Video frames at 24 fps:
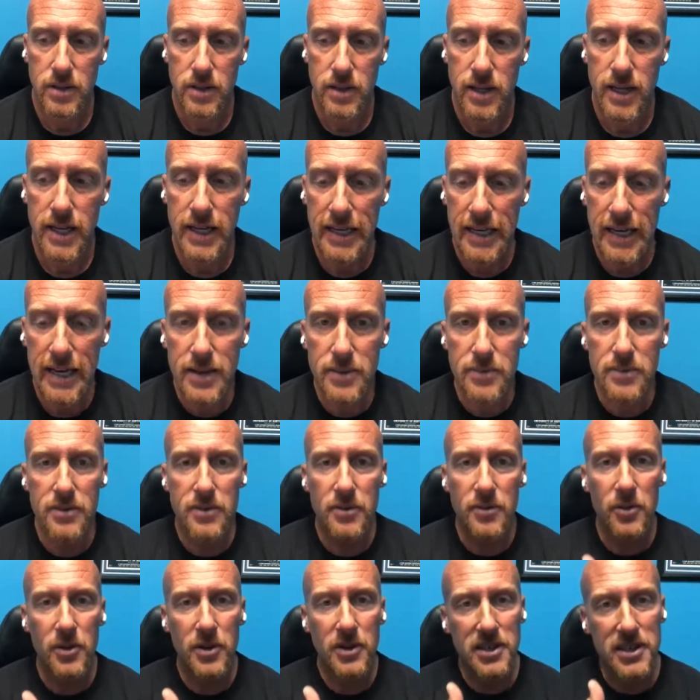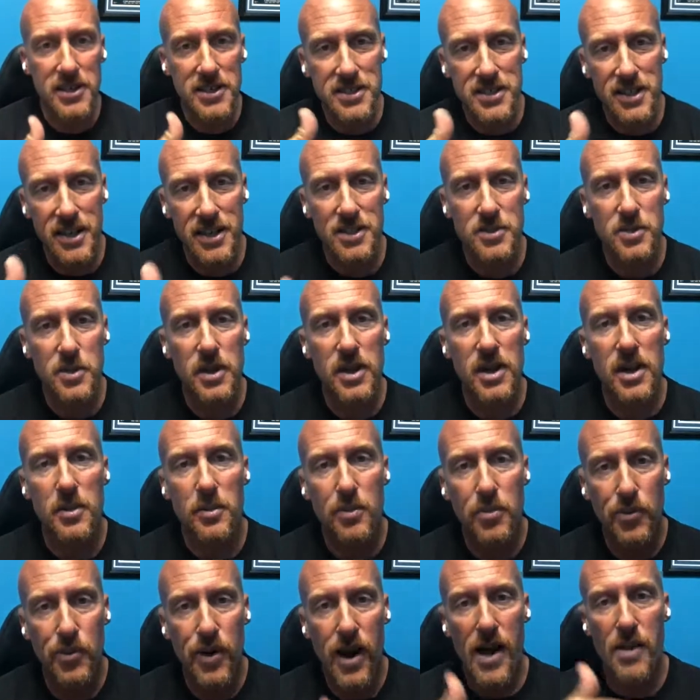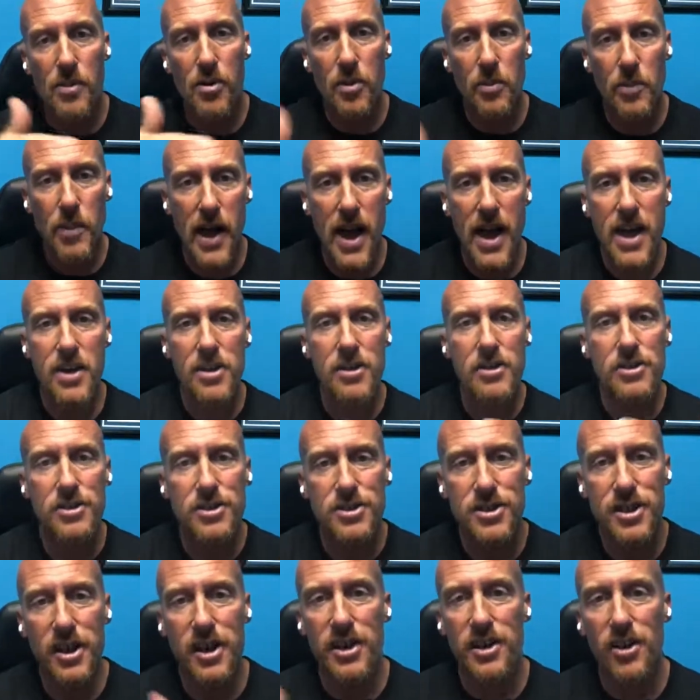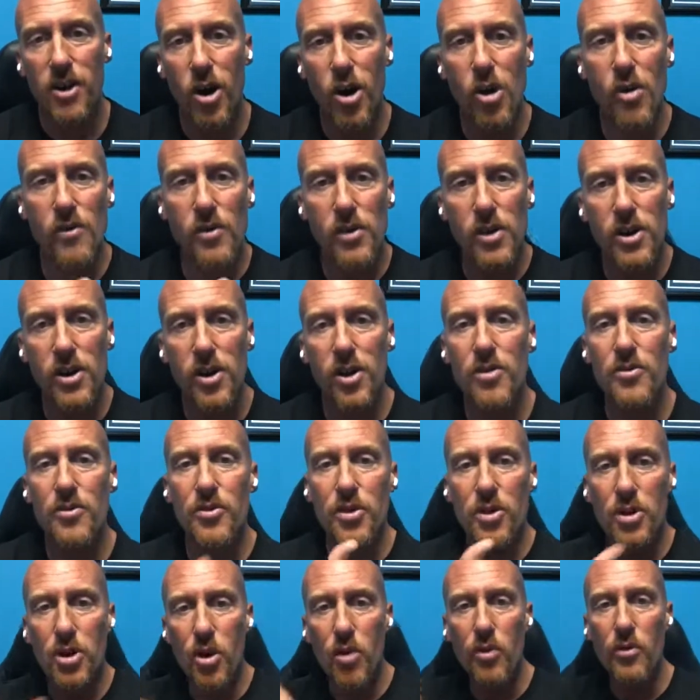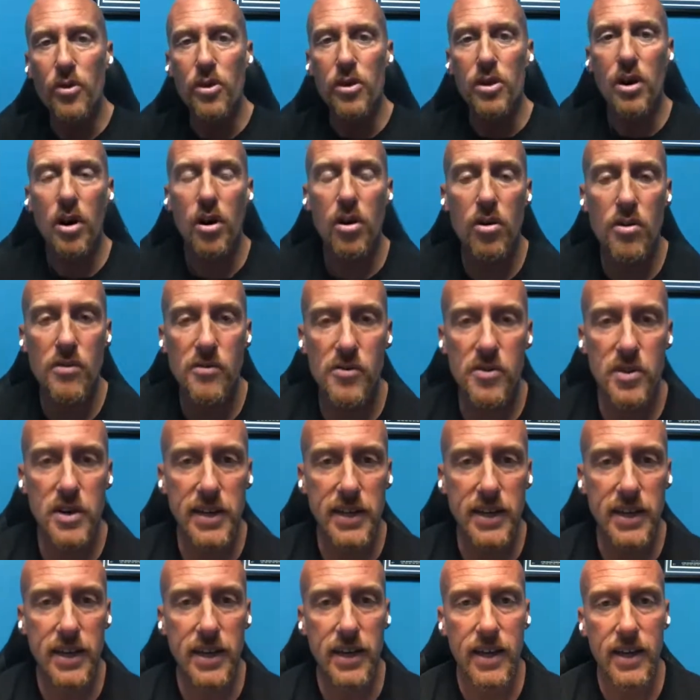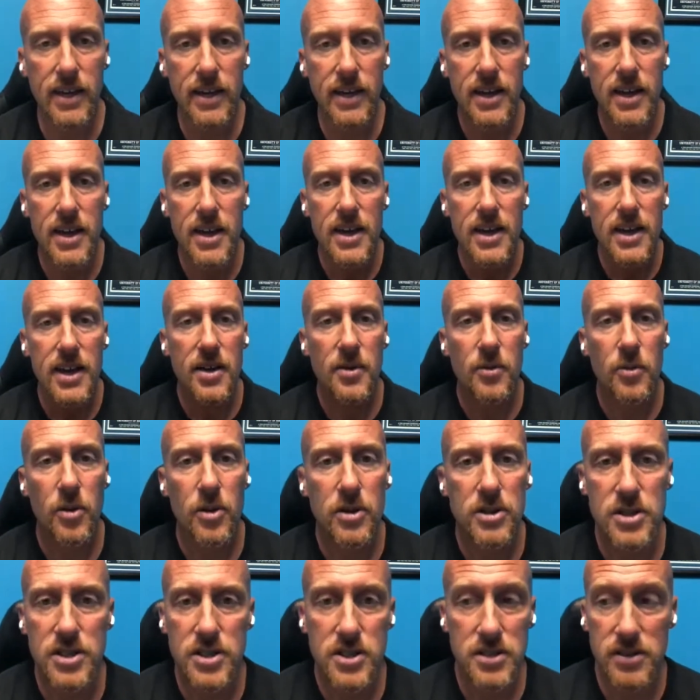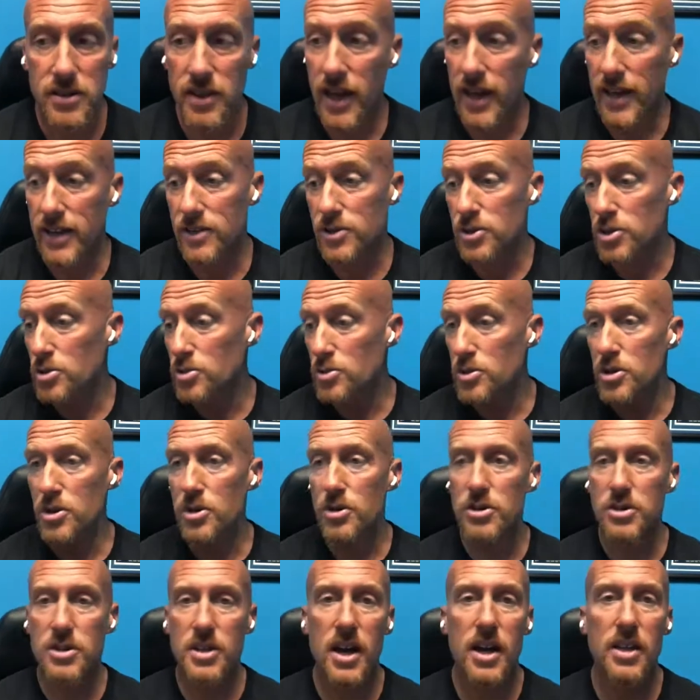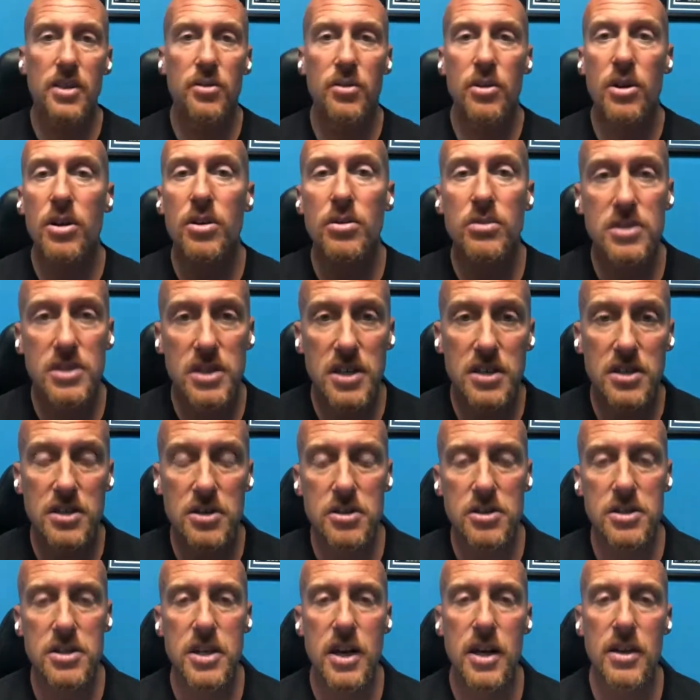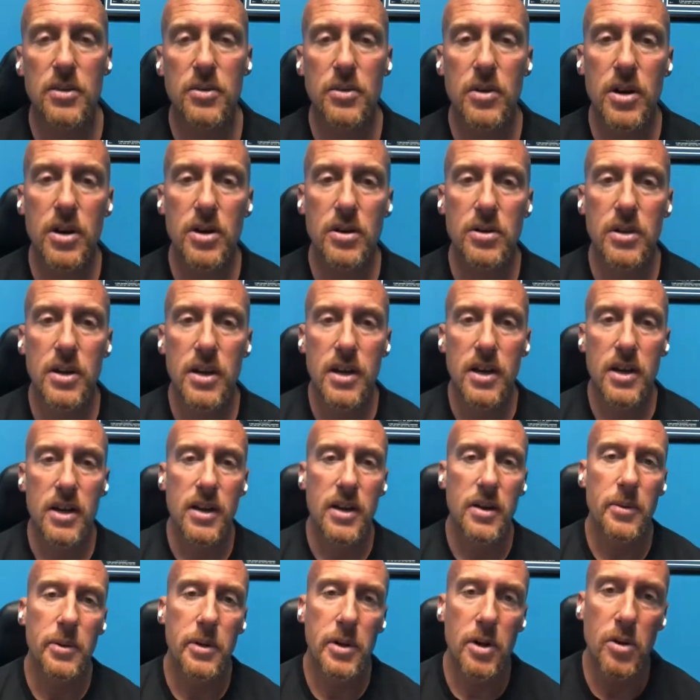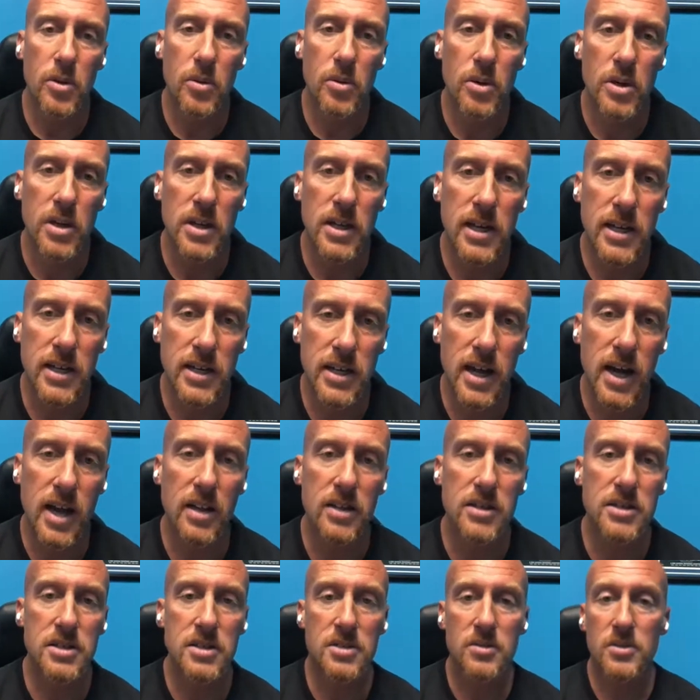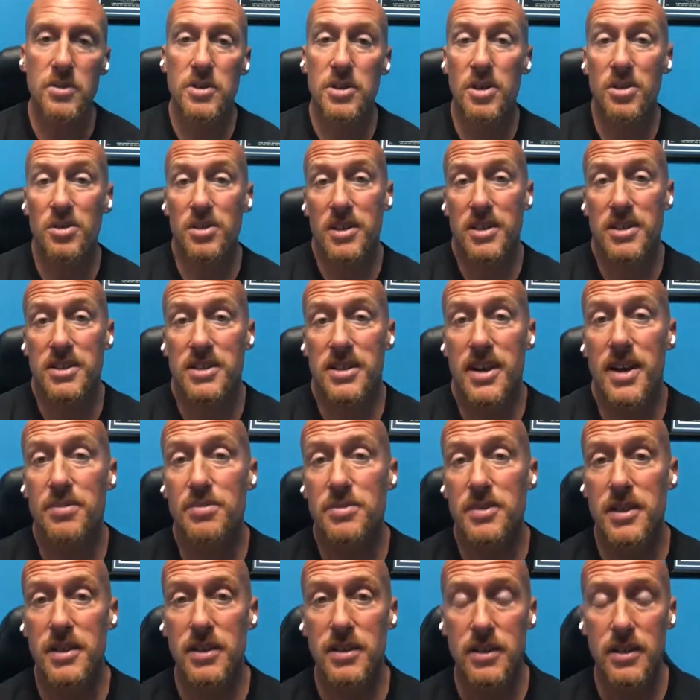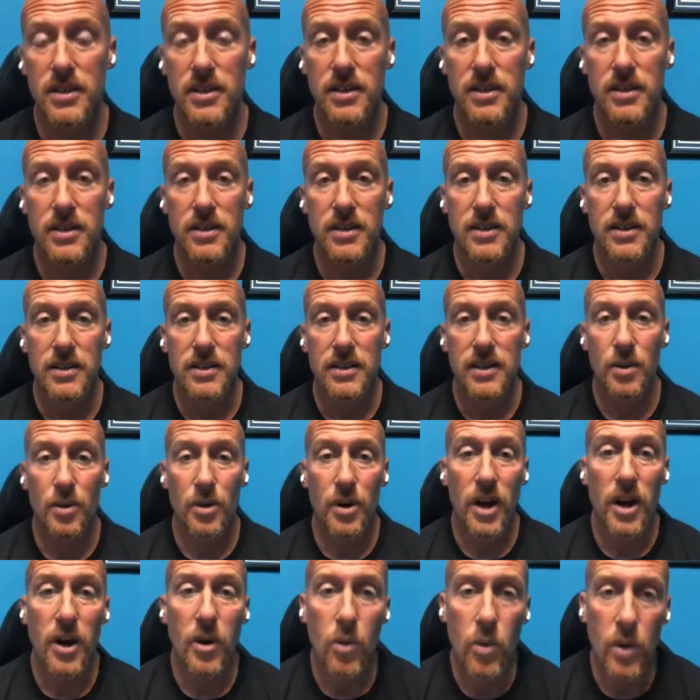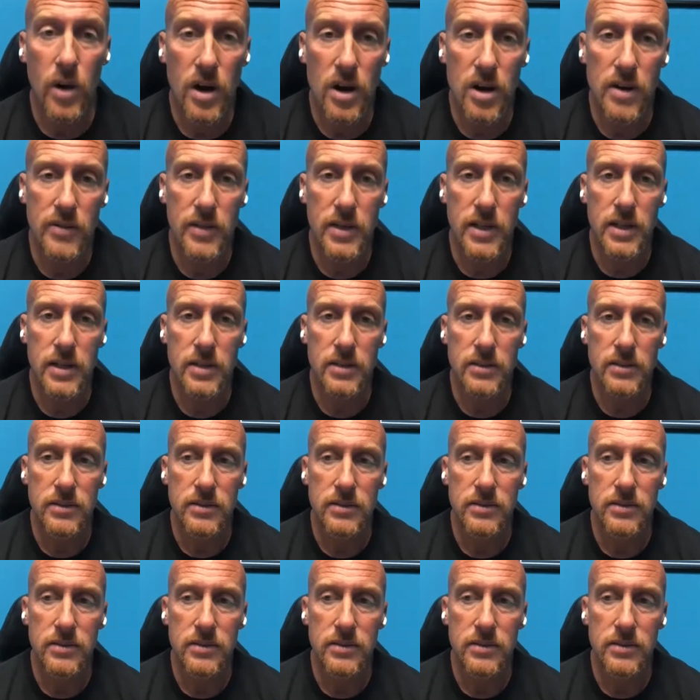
And again, when these things become primal patterns done over and over and over and over again, and we're just like 2 years down the road, 10 years down the road, and we don't really acknowledge it, we don't accept it, and we're not aware of it,